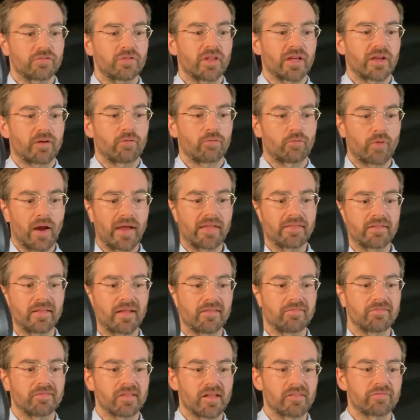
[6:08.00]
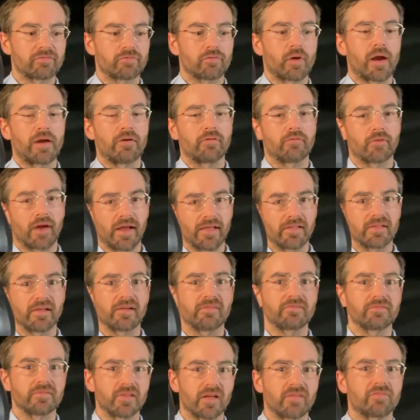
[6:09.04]
like right, left, left, right, right,
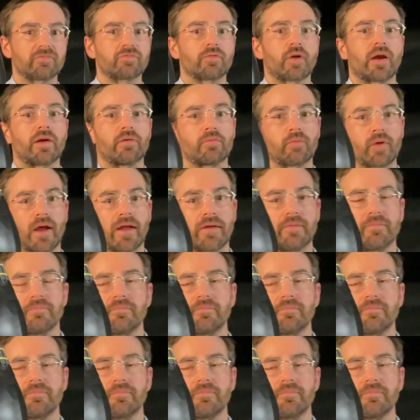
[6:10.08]
left, left, right, right.